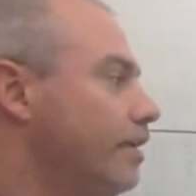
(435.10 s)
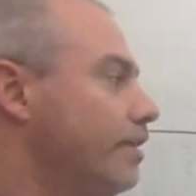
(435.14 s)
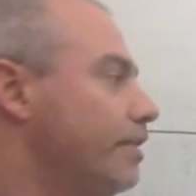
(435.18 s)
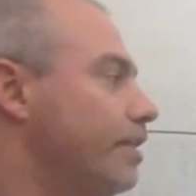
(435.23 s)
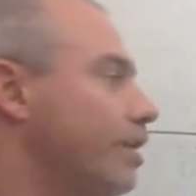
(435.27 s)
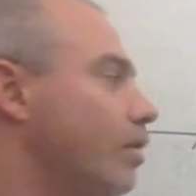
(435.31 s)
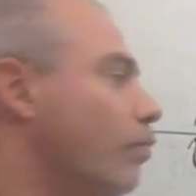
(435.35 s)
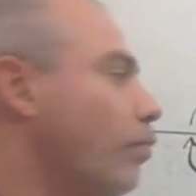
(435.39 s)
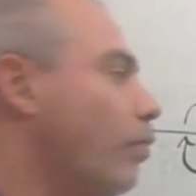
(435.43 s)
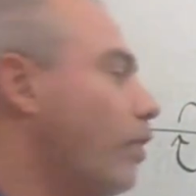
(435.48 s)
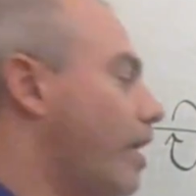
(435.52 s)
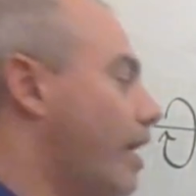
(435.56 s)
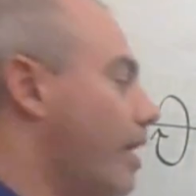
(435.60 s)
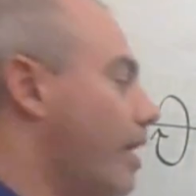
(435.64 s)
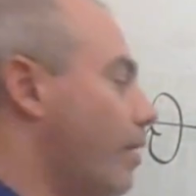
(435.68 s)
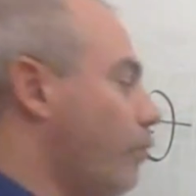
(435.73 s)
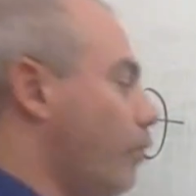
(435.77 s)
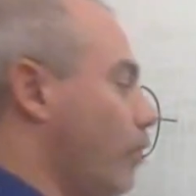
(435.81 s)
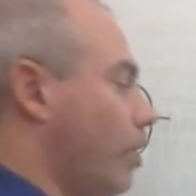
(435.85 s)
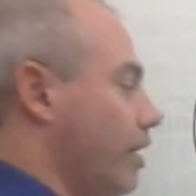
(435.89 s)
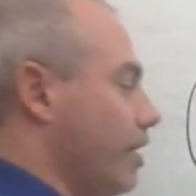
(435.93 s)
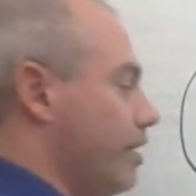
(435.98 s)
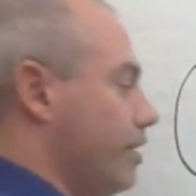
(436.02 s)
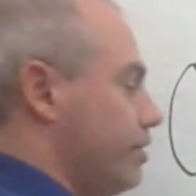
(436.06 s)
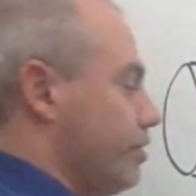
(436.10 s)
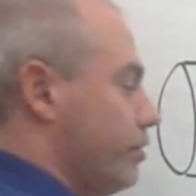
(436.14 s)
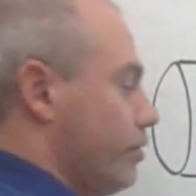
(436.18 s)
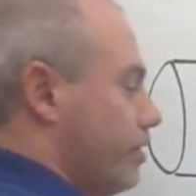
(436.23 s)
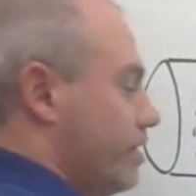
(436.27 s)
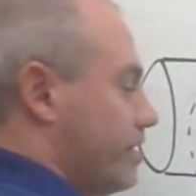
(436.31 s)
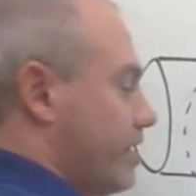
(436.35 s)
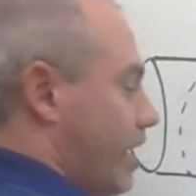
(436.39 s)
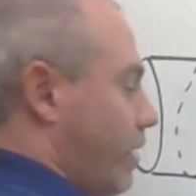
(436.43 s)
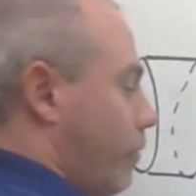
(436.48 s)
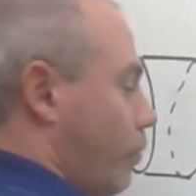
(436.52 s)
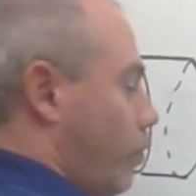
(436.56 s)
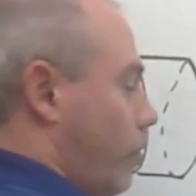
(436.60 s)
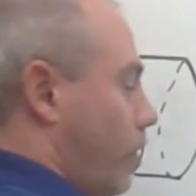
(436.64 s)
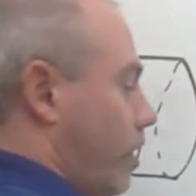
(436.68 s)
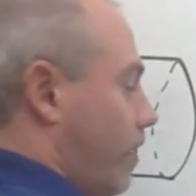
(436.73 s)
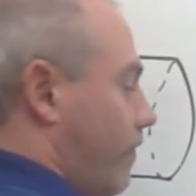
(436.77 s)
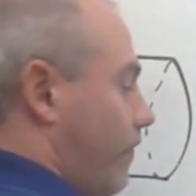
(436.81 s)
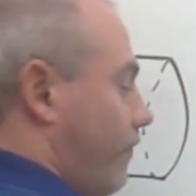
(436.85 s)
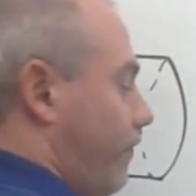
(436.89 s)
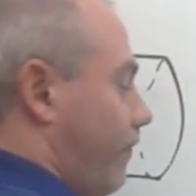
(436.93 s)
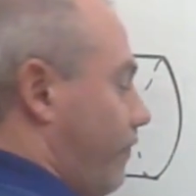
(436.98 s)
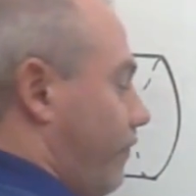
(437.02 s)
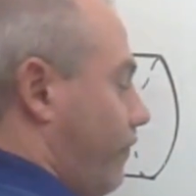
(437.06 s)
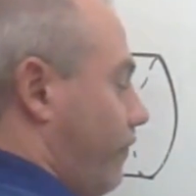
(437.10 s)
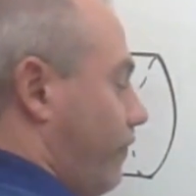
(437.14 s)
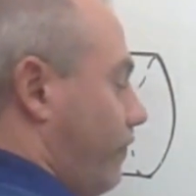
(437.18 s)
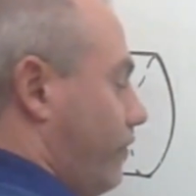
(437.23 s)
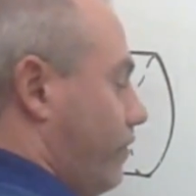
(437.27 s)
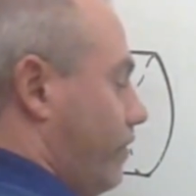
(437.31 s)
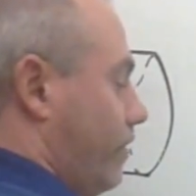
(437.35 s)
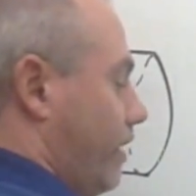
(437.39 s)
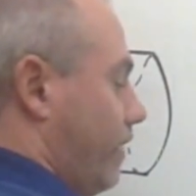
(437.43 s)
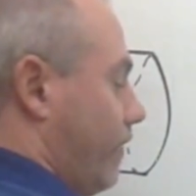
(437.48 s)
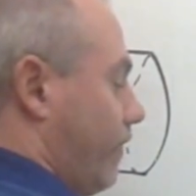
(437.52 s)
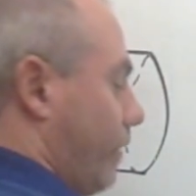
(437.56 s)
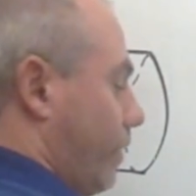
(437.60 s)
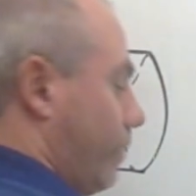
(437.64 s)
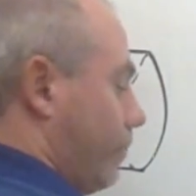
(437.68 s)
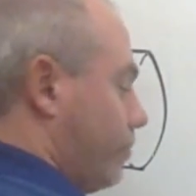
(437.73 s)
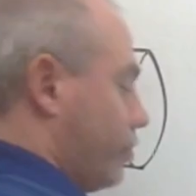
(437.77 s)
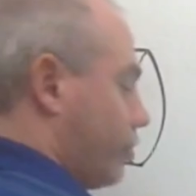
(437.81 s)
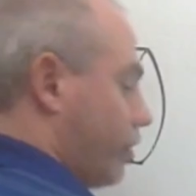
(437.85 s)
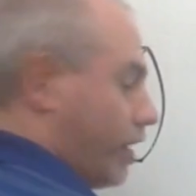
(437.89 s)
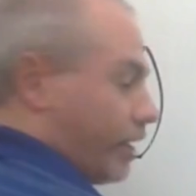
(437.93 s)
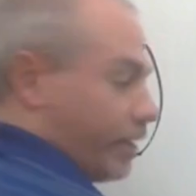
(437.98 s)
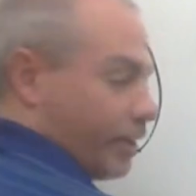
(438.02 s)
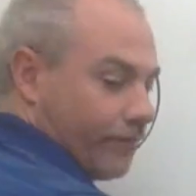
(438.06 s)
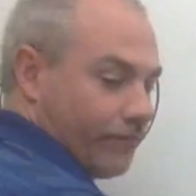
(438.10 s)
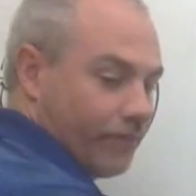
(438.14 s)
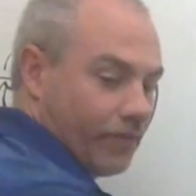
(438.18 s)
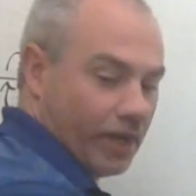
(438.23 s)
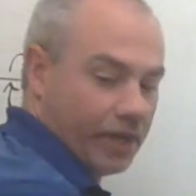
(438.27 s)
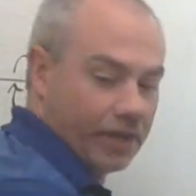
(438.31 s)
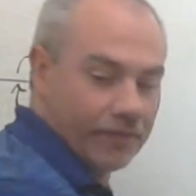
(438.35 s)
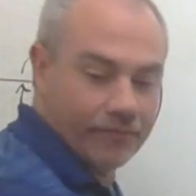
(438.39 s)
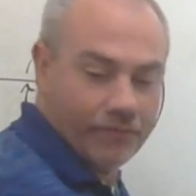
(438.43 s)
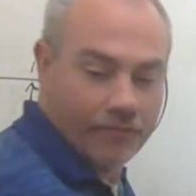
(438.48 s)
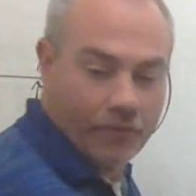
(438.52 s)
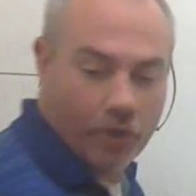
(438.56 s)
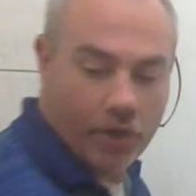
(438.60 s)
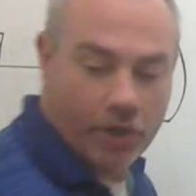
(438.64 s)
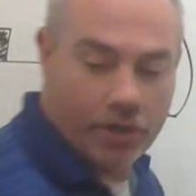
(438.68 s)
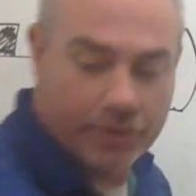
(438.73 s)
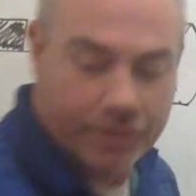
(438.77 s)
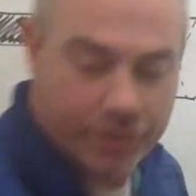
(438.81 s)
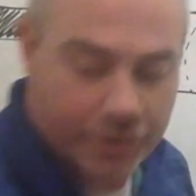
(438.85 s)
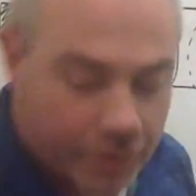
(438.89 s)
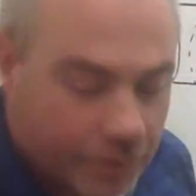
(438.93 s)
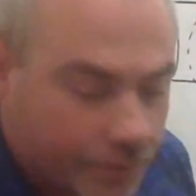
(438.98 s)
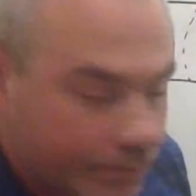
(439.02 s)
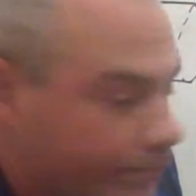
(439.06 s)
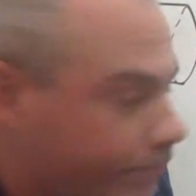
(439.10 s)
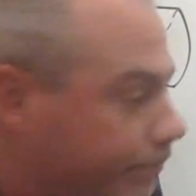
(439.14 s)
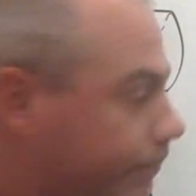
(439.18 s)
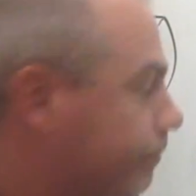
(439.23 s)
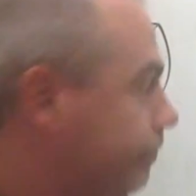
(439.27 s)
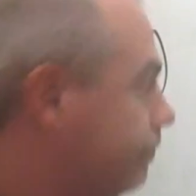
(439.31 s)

then what I want to do is I want to, if I'm trying to find volume,